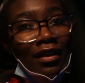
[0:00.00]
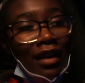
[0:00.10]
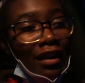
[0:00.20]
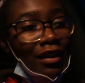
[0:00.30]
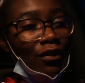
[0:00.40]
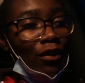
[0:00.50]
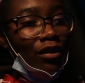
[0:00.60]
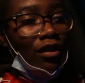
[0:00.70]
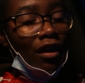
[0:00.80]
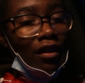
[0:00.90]

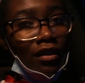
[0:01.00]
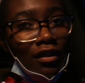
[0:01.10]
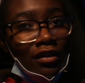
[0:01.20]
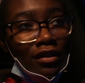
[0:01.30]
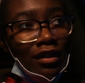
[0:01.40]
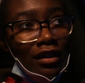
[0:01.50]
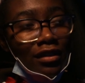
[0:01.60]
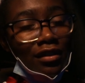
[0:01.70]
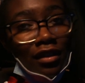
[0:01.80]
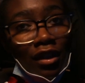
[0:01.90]
$94 is
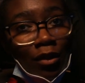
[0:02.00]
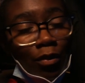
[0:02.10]
still